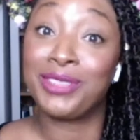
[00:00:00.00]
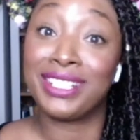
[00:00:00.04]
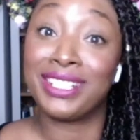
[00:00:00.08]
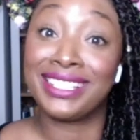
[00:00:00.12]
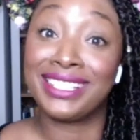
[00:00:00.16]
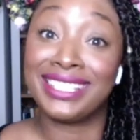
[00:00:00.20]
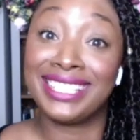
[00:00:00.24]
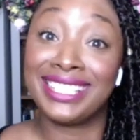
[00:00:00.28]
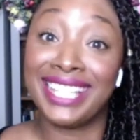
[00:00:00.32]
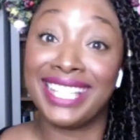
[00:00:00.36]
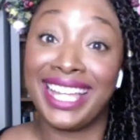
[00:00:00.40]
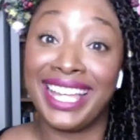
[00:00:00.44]

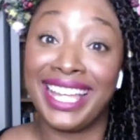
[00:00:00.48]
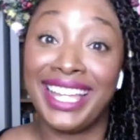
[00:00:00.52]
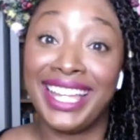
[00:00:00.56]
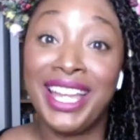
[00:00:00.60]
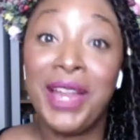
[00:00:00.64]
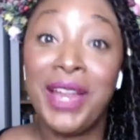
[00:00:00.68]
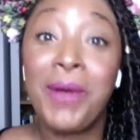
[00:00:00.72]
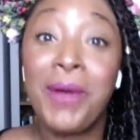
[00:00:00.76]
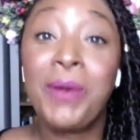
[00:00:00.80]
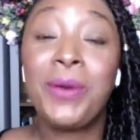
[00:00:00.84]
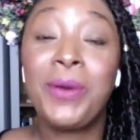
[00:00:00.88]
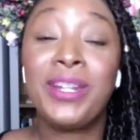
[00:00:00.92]
today.
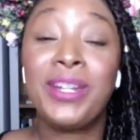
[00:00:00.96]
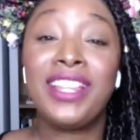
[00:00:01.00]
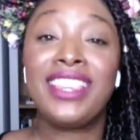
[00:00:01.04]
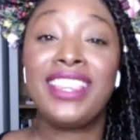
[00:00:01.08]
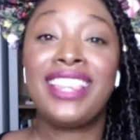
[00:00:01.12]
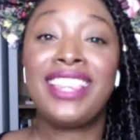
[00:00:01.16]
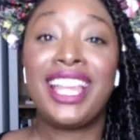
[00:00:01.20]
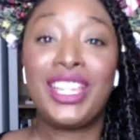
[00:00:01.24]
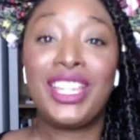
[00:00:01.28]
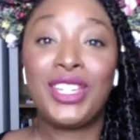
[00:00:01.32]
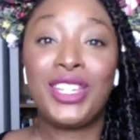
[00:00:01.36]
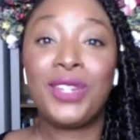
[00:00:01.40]
We want to
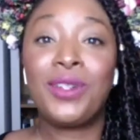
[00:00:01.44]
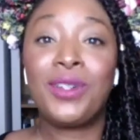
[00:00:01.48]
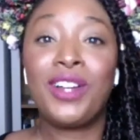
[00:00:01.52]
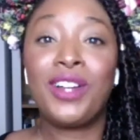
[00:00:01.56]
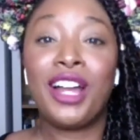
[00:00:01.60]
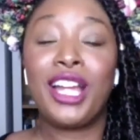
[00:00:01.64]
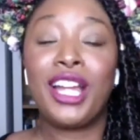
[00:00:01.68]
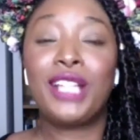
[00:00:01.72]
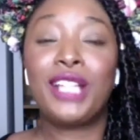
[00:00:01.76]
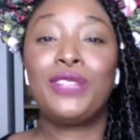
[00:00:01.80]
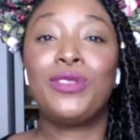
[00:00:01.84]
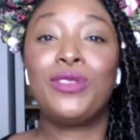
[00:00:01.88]
thank you
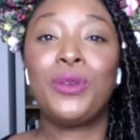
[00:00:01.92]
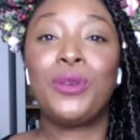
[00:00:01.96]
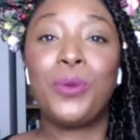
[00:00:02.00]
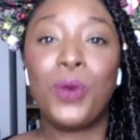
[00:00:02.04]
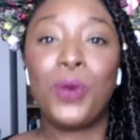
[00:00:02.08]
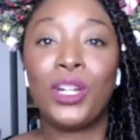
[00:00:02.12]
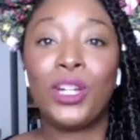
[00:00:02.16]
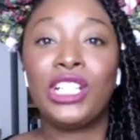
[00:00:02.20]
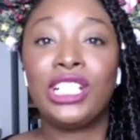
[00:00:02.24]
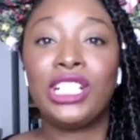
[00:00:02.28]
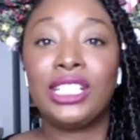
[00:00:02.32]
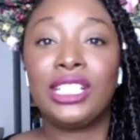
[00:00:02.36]
guys for
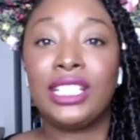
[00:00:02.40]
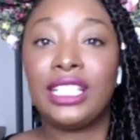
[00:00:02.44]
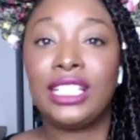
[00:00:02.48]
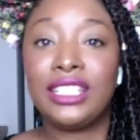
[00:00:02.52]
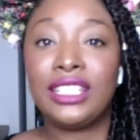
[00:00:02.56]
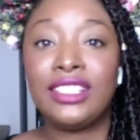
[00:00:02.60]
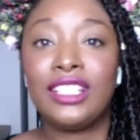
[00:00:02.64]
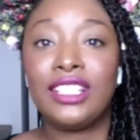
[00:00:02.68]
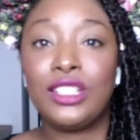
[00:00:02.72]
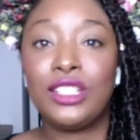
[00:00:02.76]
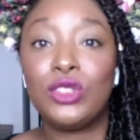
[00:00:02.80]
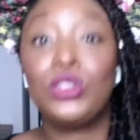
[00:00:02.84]
watching and
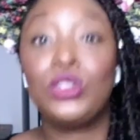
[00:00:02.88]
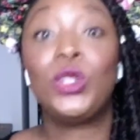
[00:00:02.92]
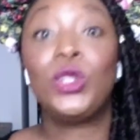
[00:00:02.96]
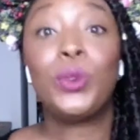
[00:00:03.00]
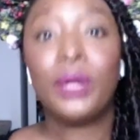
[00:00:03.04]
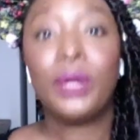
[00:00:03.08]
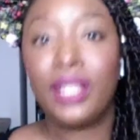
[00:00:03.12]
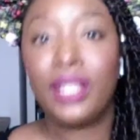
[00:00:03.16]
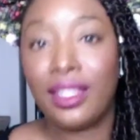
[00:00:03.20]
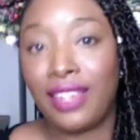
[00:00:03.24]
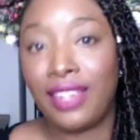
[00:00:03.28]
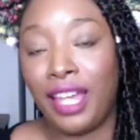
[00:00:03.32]
listening to
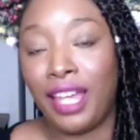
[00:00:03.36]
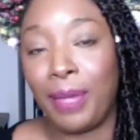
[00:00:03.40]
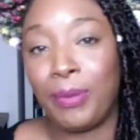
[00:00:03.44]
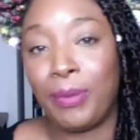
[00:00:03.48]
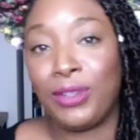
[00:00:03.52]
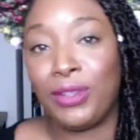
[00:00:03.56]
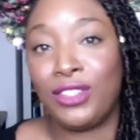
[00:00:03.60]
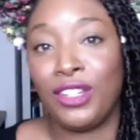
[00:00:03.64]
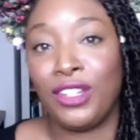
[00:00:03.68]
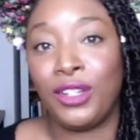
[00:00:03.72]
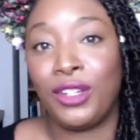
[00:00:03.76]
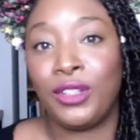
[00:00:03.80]
another
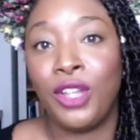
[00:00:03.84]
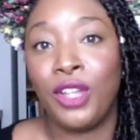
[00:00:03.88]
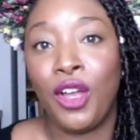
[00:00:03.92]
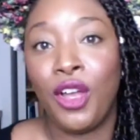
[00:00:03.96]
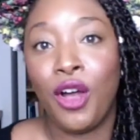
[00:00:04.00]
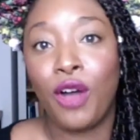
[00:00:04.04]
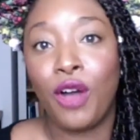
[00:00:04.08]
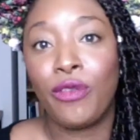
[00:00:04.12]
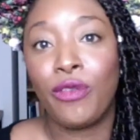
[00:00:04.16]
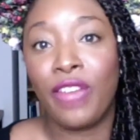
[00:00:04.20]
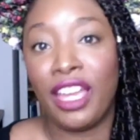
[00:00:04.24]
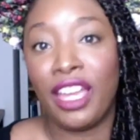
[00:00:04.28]
episode
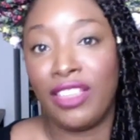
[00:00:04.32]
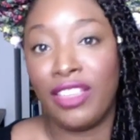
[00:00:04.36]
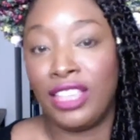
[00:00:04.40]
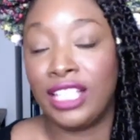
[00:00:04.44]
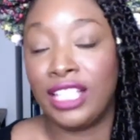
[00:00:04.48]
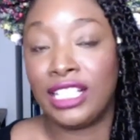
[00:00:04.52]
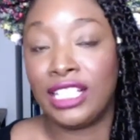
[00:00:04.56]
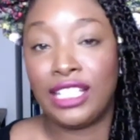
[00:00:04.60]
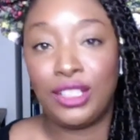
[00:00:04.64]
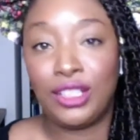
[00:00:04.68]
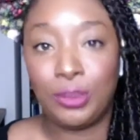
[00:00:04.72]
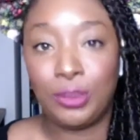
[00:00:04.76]
of
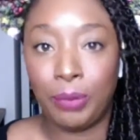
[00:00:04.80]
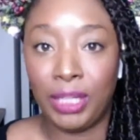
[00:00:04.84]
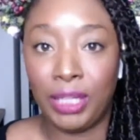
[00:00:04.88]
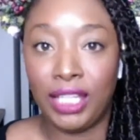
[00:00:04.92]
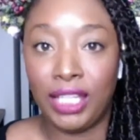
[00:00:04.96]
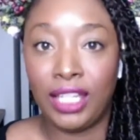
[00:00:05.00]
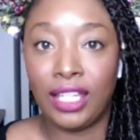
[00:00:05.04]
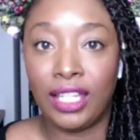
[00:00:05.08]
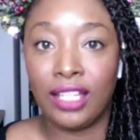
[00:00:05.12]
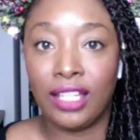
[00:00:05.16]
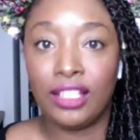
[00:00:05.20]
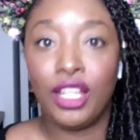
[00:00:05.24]
Ethnically
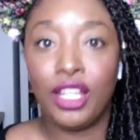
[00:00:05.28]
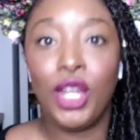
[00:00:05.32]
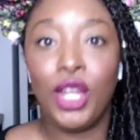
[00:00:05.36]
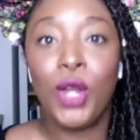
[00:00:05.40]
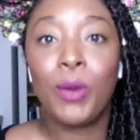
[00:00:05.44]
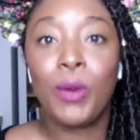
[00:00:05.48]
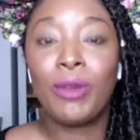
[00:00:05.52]
Speaking.